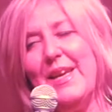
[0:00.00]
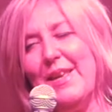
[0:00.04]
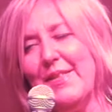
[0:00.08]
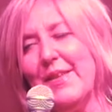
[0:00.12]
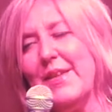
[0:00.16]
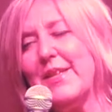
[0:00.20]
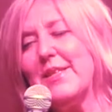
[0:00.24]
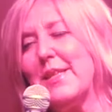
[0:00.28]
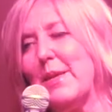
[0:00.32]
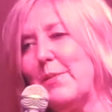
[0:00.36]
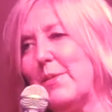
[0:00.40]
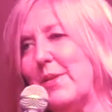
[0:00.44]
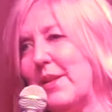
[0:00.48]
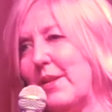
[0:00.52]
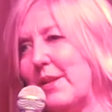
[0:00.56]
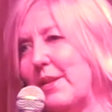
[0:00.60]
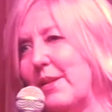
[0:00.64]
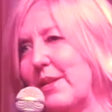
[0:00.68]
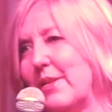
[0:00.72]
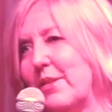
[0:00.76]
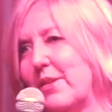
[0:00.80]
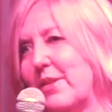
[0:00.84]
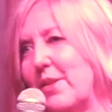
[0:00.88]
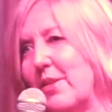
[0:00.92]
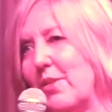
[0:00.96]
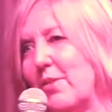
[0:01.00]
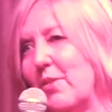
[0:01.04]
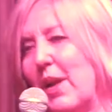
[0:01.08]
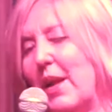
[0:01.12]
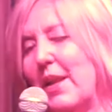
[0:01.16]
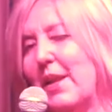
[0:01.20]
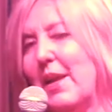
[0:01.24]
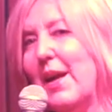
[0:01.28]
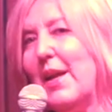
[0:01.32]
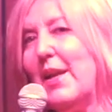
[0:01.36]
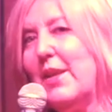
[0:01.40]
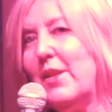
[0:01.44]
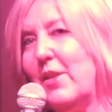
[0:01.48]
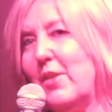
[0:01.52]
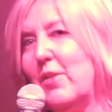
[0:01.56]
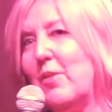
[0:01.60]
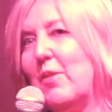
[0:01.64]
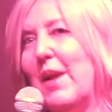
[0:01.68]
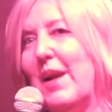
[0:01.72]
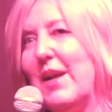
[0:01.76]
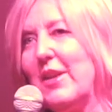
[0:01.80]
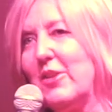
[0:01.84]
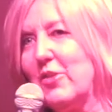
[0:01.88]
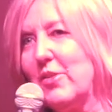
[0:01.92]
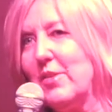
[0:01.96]
thinks I'm an idiot too. And I do
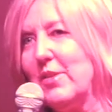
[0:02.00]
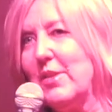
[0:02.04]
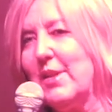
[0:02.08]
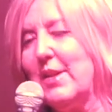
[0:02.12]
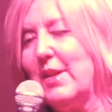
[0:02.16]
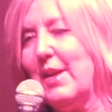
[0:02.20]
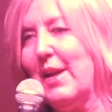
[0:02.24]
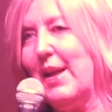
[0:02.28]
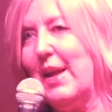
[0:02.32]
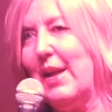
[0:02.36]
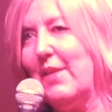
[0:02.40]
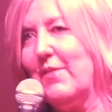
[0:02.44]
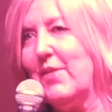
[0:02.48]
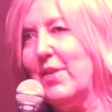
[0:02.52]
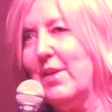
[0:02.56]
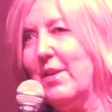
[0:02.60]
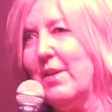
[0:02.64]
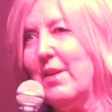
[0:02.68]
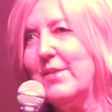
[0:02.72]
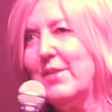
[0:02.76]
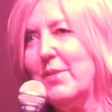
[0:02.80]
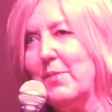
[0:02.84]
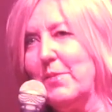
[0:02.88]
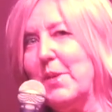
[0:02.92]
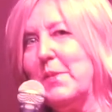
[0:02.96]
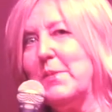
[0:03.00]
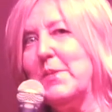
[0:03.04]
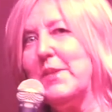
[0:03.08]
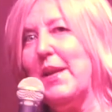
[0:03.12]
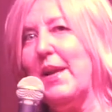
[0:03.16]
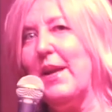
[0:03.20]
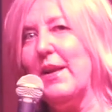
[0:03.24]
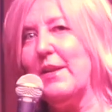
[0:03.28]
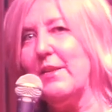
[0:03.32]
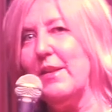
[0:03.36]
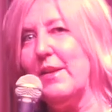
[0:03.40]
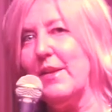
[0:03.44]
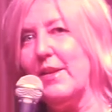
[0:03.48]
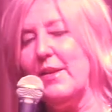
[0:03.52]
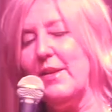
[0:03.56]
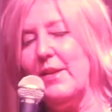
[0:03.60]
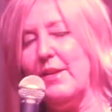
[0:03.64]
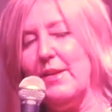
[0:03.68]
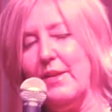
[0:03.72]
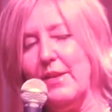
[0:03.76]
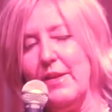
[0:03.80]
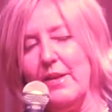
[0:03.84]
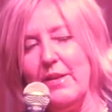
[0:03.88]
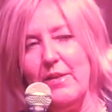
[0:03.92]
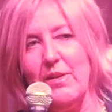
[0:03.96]
actually, I have to, sometimes I act like an
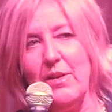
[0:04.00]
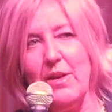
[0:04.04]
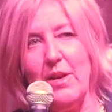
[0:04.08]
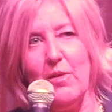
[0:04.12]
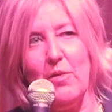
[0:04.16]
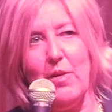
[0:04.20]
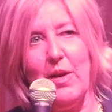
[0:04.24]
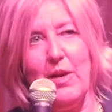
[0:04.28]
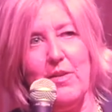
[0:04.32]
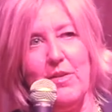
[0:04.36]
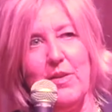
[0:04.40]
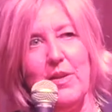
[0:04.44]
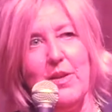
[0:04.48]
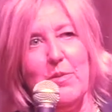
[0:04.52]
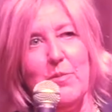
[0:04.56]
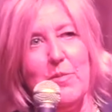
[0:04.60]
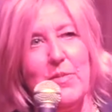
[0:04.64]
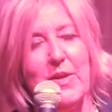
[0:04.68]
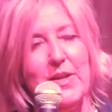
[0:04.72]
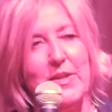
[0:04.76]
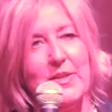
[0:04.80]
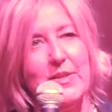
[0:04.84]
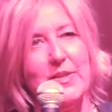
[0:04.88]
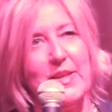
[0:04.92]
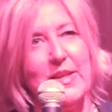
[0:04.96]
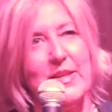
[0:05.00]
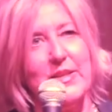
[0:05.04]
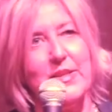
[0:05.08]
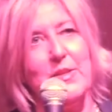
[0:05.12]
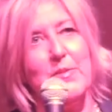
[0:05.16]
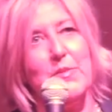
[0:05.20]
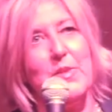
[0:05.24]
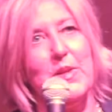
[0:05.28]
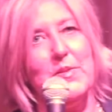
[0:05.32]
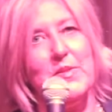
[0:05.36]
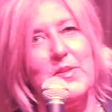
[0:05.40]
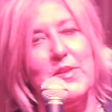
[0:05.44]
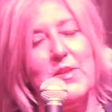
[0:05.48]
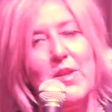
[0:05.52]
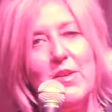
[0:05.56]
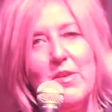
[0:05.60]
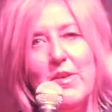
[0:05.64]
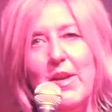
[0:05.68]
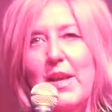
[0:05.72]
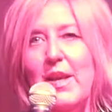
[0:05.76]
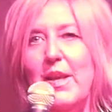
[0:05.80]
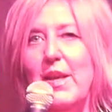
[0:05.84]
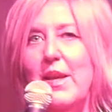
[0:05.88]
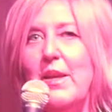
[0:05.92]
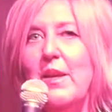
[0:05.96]
idiot around him because like sometimes I'll go,
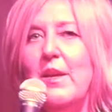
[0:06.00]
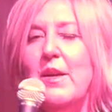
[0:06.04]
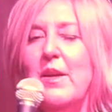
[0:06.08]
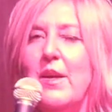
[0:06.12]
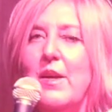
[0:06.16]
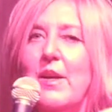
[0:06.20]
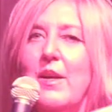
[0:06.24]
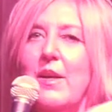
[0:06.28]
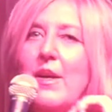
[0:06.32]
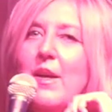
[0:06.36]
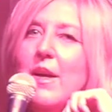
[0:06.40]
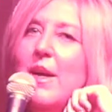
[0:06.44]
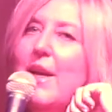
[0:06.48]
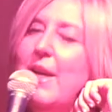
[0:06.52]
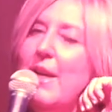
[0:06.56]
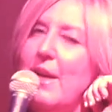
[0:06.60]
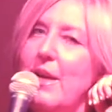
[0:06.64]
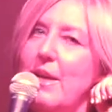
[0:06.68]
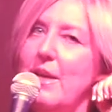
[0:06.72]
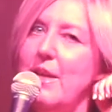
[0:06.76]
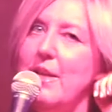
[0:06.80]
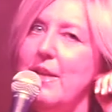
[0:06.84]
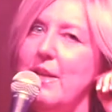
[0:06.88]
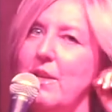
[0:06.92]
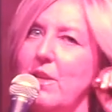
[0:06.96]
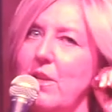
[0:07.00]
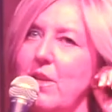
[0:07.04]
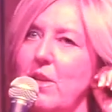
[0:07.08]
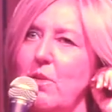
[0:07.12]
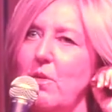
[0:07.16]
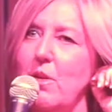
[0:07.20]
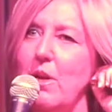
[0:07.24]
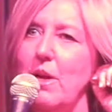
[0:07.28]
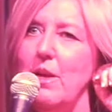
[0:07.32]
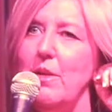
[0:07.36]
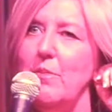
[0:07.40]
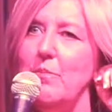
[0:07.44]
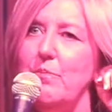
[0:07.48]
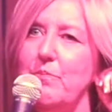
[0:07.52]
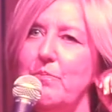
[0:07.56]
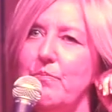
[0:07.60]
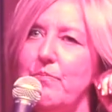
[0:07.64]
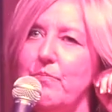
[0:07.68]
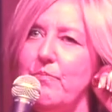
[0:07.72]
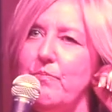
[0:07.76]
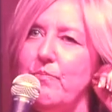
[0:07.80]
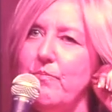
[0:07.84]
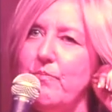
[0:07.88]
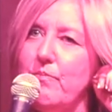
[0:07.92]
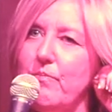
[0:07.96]
hey, hey honey, can you, um,
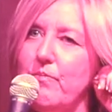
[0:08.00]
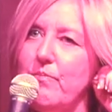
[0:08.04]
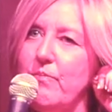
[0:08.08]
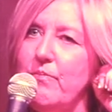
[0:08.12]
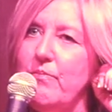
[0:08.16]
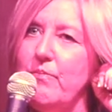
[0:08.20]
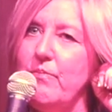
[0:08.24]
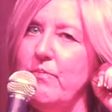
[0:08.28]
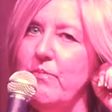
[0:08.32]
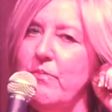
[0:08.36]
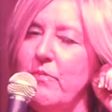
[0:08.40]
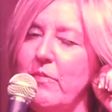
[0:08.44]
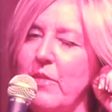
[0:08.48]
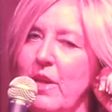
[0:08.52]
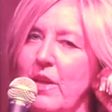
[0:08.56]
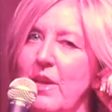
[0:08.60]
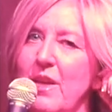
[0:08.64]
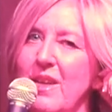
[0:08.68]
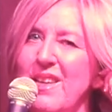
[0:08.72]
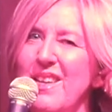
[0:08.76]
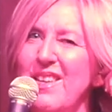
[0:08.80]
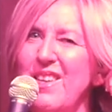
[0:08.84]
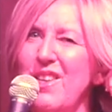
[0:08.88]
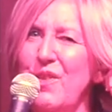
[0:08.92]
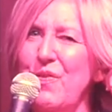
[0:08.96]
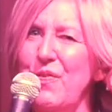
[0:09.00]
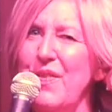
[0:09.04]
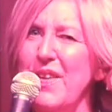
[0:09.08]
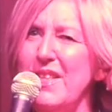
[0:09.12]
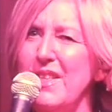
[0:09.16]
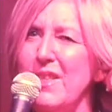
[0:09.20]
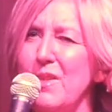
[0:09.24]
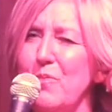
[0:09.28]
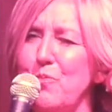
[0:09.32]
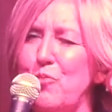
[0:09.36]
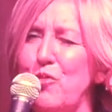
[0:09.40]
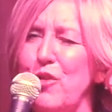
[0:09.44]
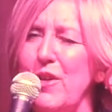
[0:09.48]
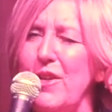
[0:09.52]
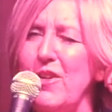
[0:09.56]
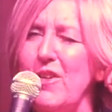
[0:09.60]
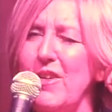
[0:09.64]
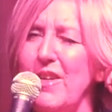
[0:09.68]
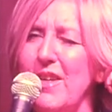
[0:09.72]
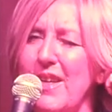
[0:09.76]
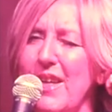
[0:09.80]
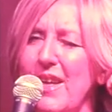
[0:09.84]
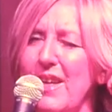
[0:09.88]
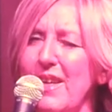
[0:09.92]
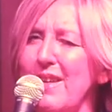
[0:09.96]
can you fix the printer?
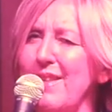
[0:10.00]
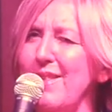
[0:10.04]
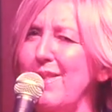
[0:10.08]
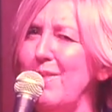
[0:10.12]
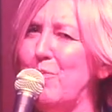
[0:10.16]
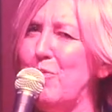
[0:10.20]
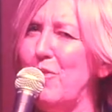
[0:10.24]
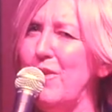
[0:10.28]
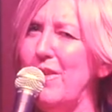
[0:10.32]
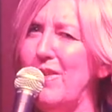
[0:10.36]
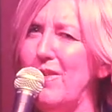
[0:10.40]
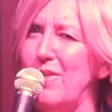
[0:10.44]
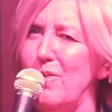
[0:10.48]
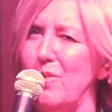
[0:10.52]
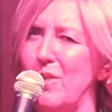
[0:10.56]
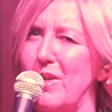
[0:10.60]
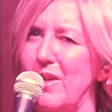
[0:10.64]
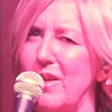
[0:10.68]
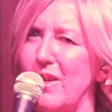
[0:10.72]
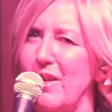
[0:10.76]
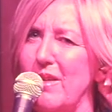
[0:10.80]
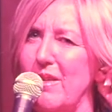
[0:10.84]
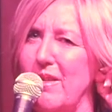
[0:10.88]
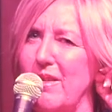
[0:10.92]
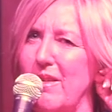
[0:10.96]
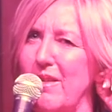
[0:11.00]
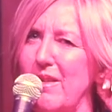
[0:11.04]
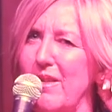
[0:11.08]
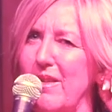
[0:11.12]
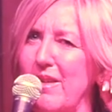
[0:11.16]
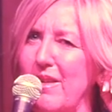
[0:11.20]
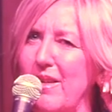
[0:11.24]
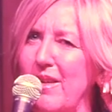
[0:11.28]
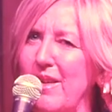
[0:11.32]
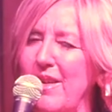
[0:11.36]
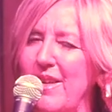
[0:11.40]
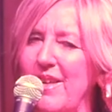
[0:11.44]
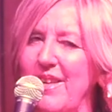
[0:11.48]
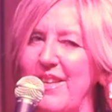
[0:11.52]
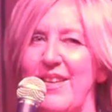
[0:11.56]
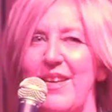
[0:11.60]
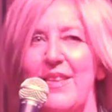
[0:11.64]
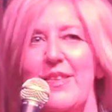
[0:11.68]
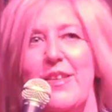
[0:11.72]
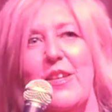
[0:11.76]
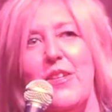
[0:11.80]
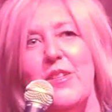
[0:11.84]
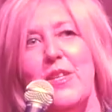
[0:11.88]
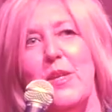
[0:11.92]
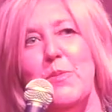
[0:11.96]
I can't get the printer to work.
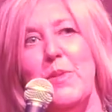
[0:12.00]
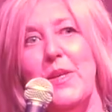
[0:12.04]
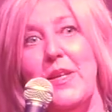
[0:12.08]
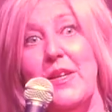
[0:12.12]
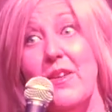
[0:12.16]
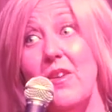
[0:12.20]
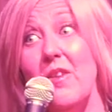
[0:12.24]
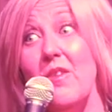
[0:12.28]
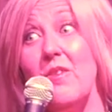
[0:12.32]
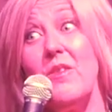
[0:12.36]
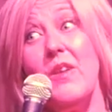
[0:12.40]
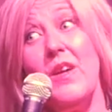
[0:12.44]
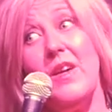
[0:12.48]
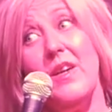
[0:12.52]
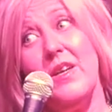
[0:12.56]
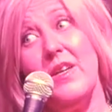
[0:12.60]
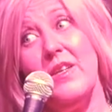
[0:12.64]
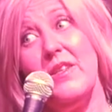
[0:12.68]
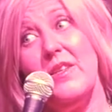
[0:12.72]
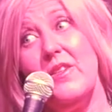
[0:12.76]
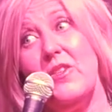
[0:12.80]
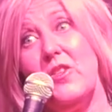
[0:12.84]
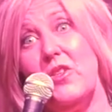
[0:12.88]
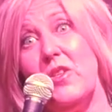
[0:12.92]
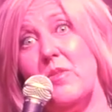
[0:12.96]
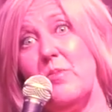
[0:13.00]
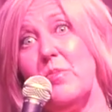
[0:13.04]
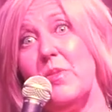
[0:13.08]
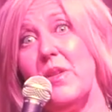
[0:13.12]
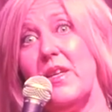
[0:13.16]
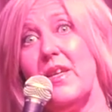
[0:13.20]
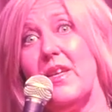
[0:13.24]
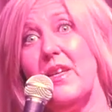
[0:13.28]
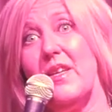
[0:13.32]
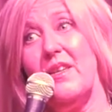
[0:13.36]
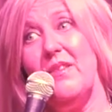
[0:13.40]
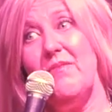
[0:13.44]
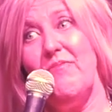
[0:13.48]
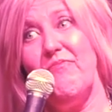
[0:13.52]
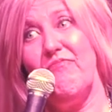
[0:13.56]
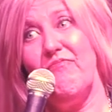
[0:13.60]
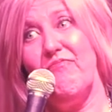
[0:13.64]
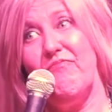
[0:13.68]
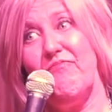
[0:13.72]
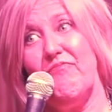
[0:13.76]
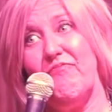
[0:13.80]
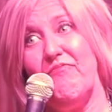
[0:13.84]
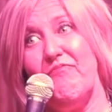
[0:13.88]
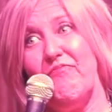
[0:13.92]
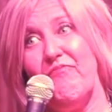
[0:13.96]
And they'll come in and go, uh, did you plug it in?
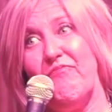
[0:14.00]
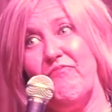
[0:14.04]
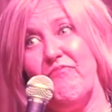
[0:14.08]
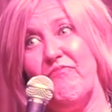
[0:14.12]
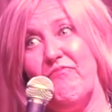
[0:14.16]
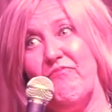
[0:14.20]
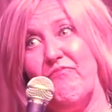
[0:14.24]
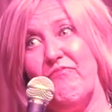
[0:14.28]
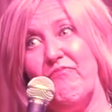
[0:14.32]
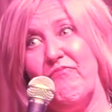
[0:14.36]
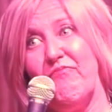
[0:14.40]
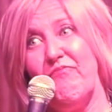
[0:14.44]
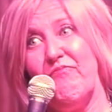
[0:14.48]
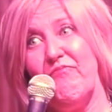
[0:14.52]
And